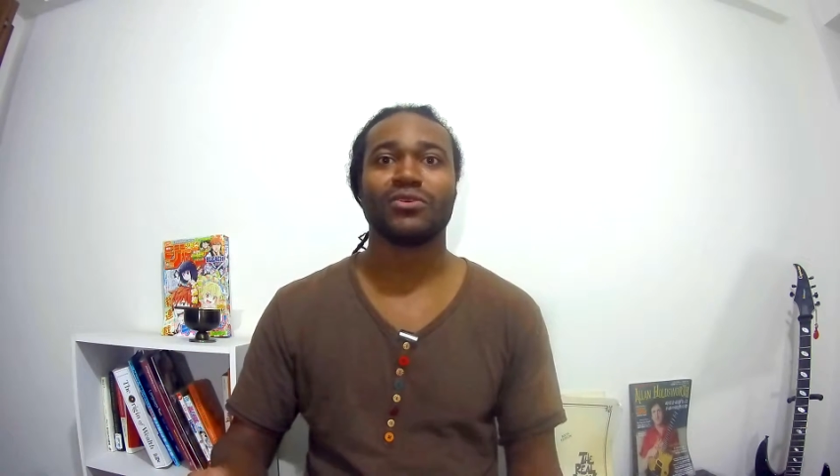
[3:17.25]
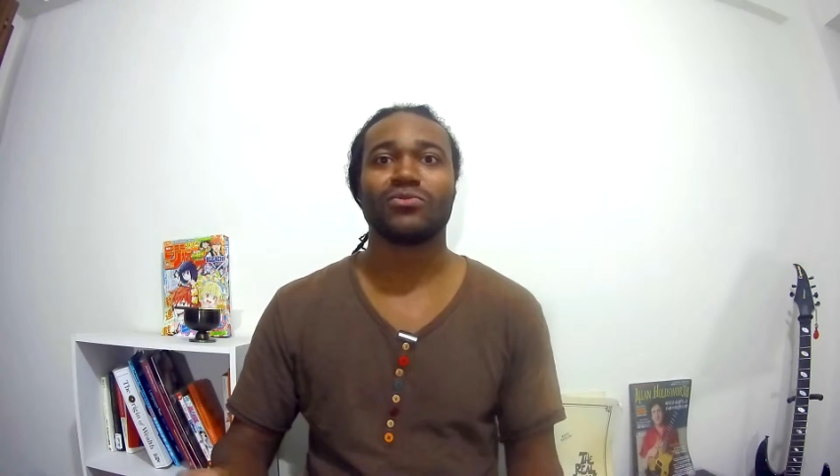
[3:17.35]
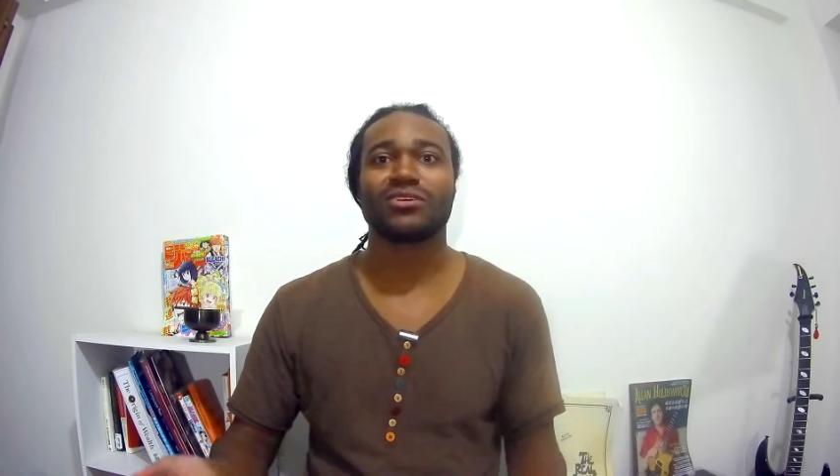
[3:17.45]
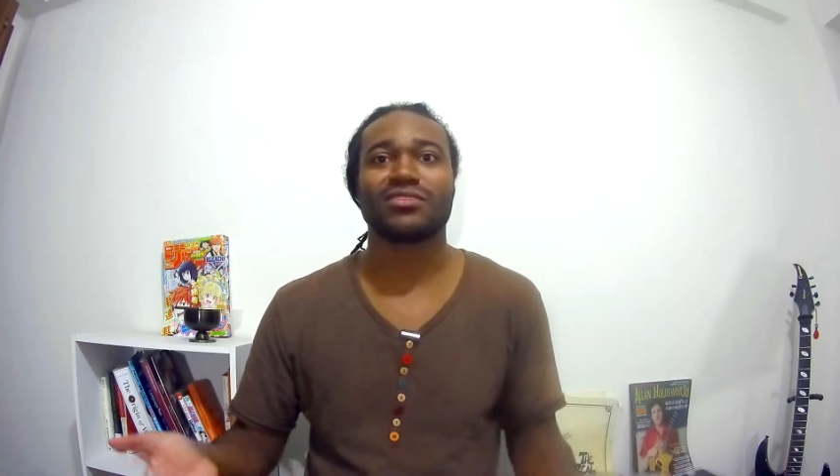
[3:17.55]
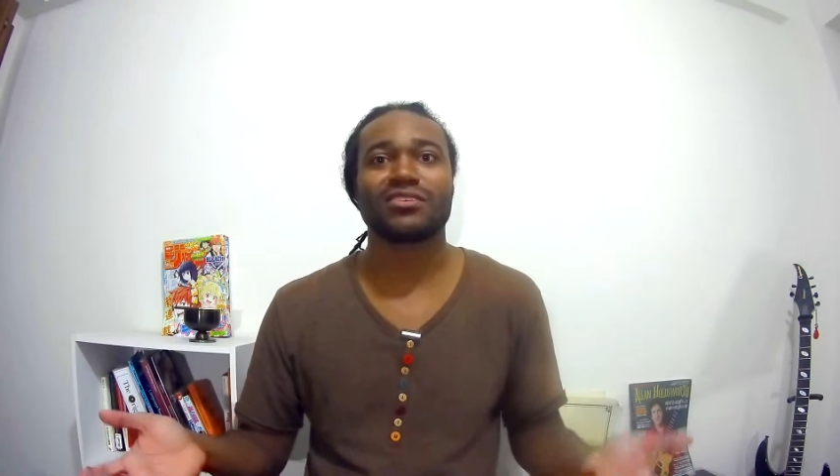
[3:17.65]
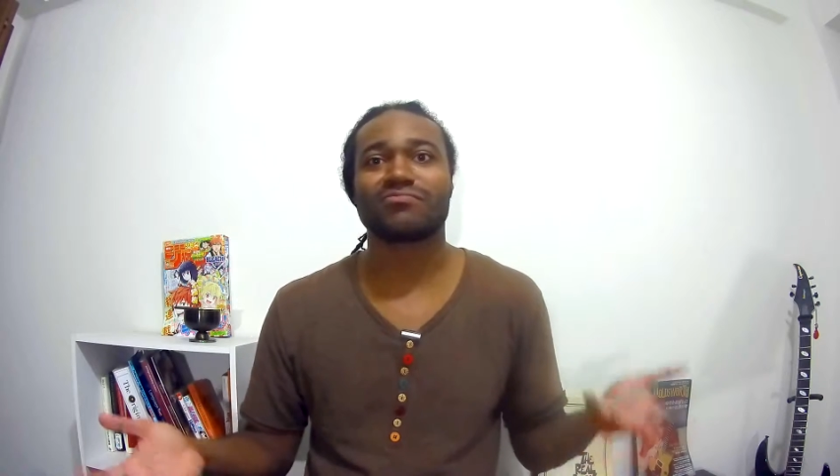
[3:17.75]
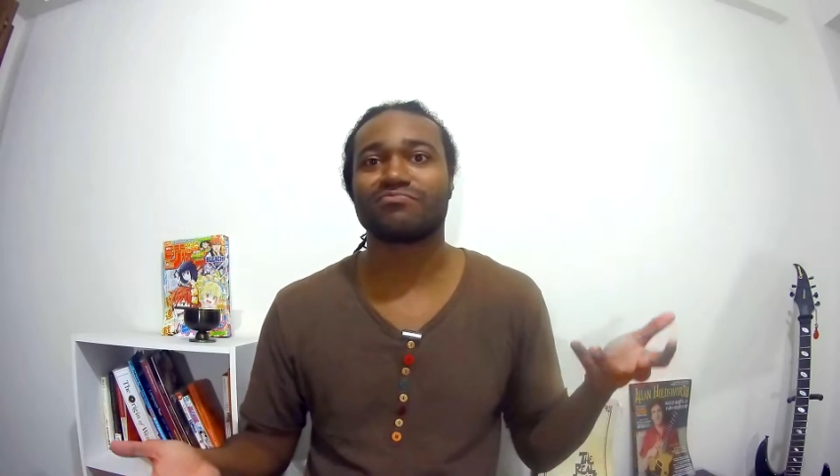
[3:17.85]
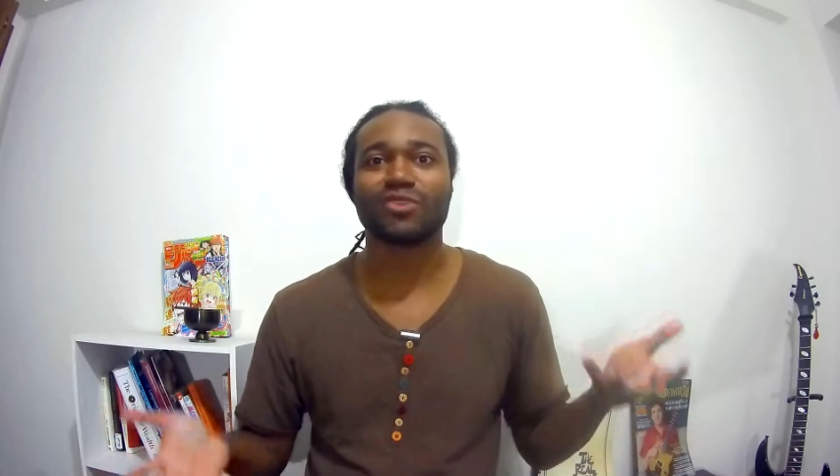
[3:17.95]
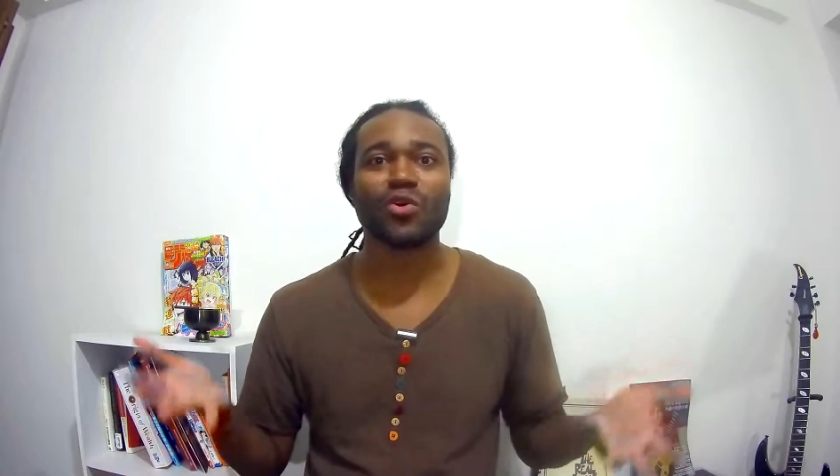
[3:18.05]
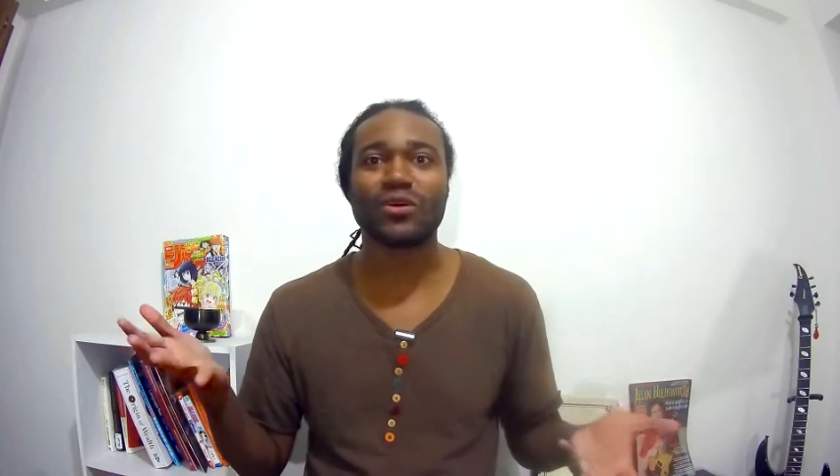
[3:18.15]
which I think is
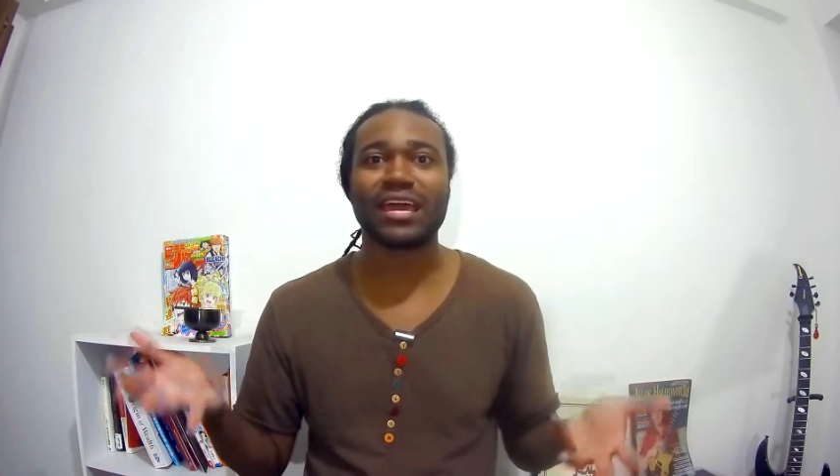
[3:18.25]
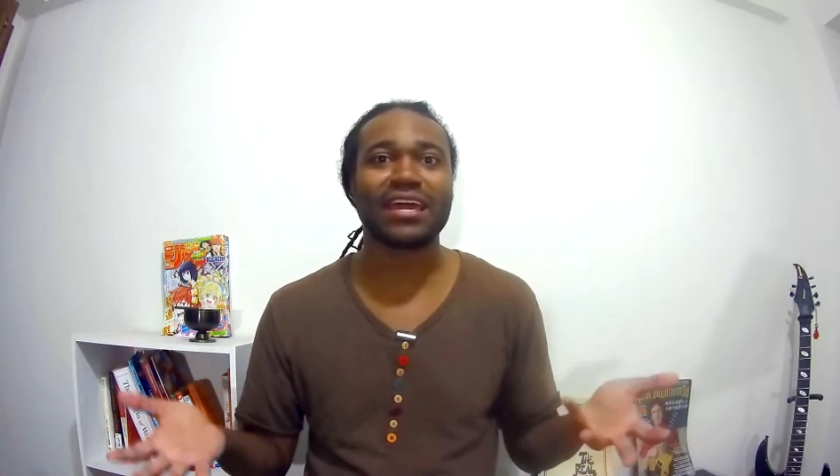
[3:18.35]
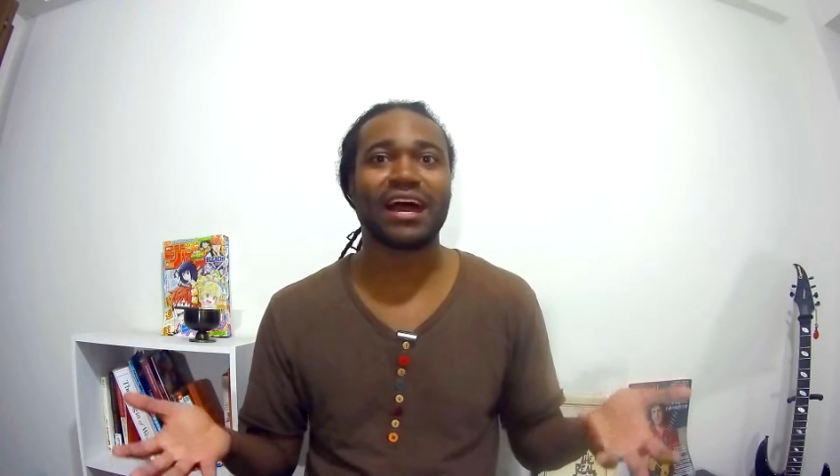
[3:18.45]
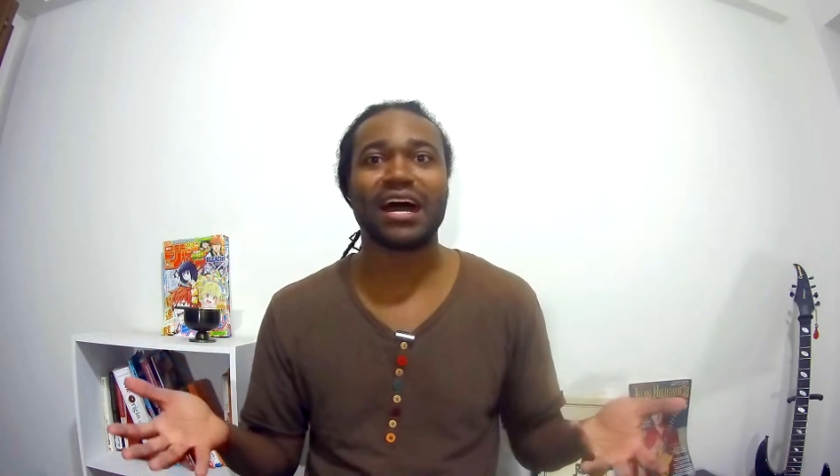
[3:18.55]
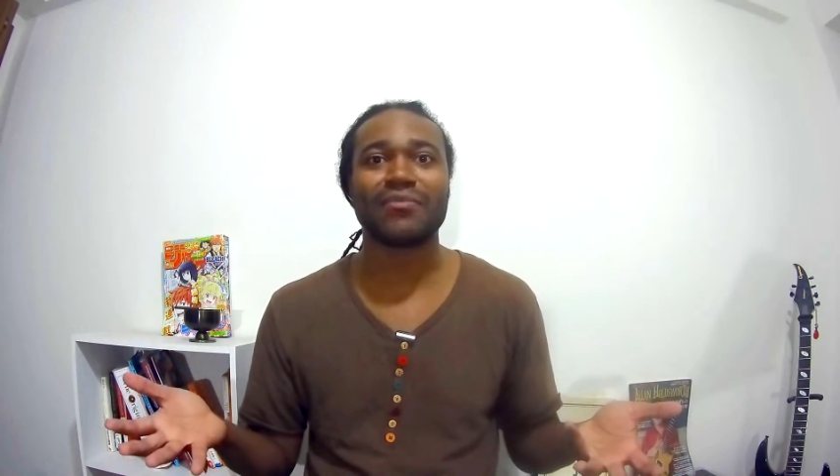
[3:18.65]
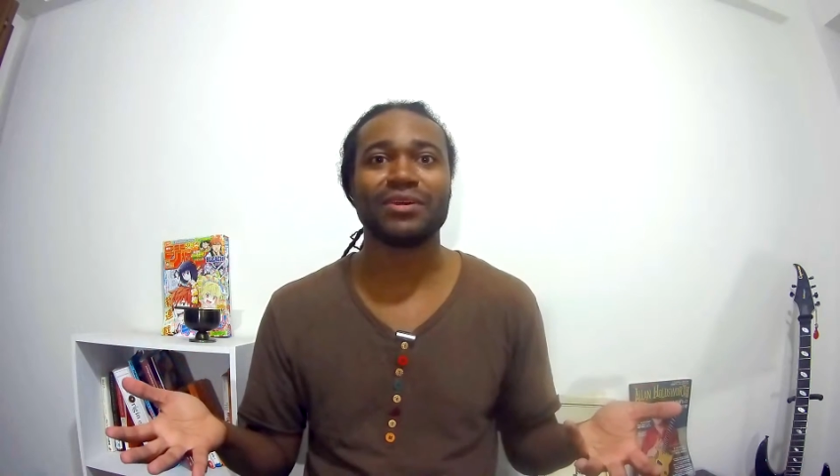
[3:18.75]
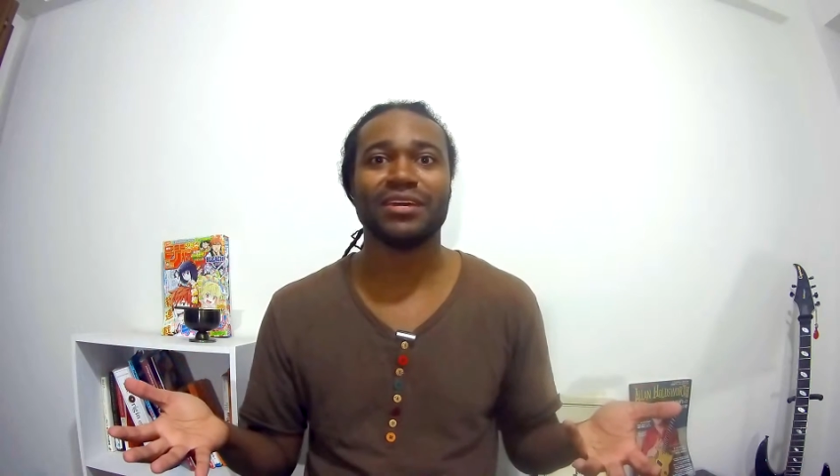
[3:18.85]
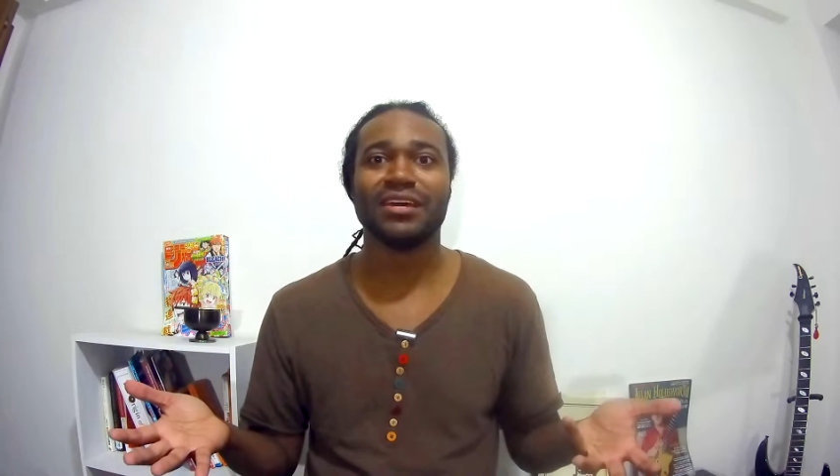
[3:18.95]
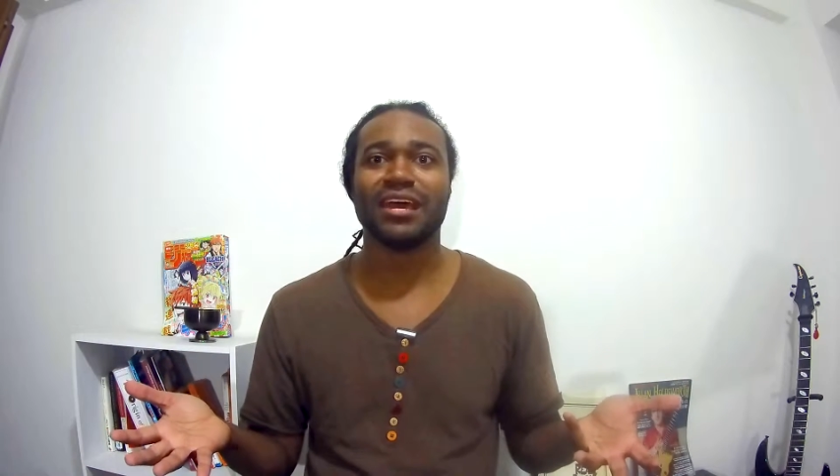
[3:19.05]
okay hobby.